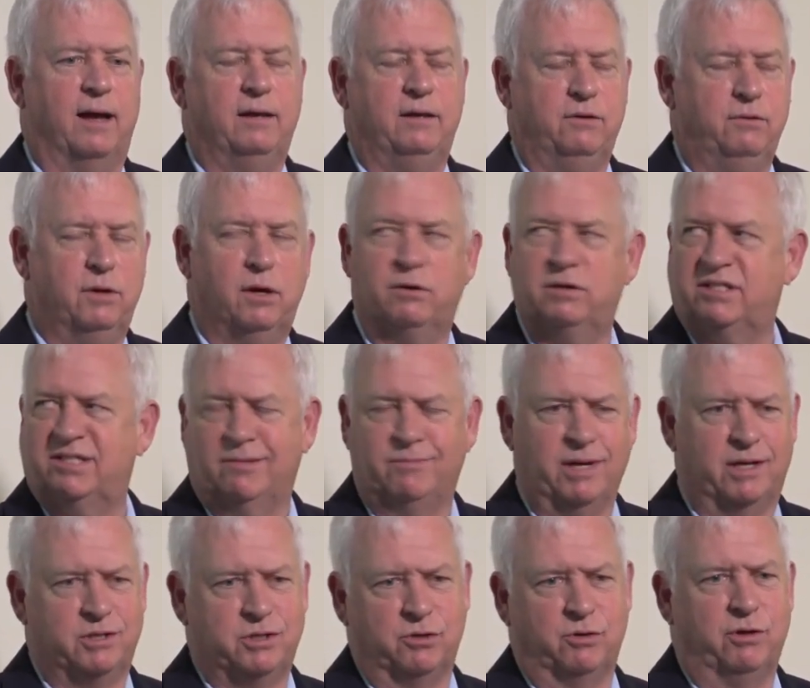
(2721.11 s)
You notice I'm
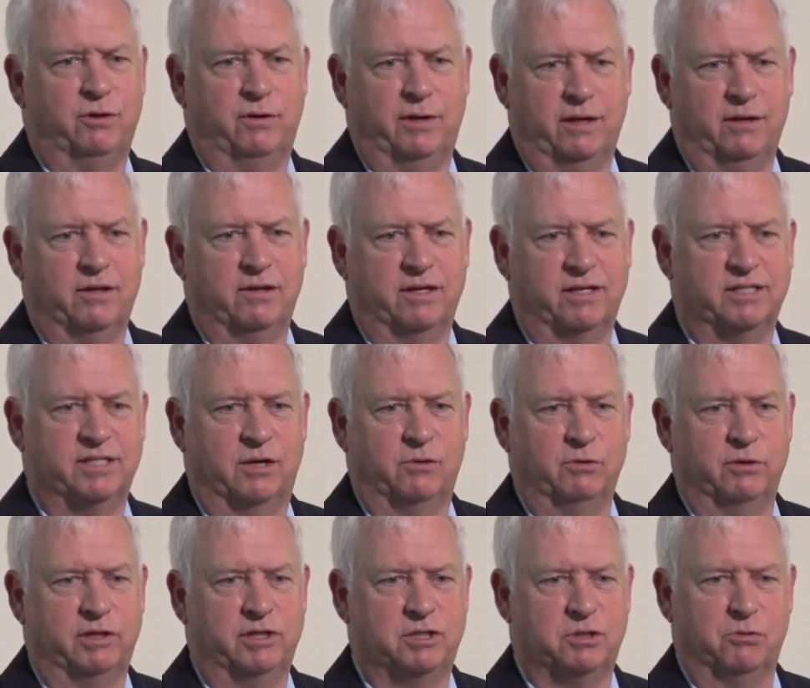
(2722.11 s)
not showing you any of the things I
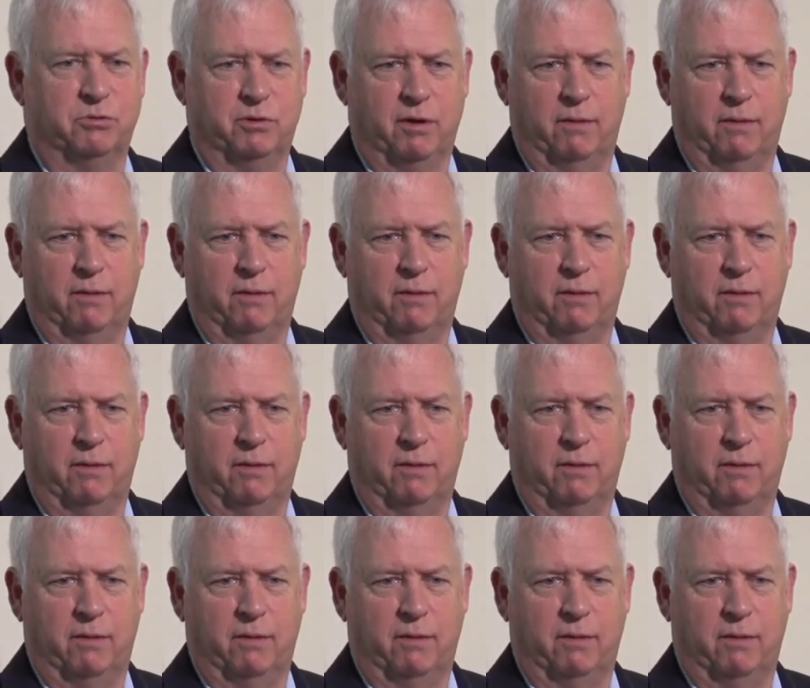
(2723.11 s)
really screwed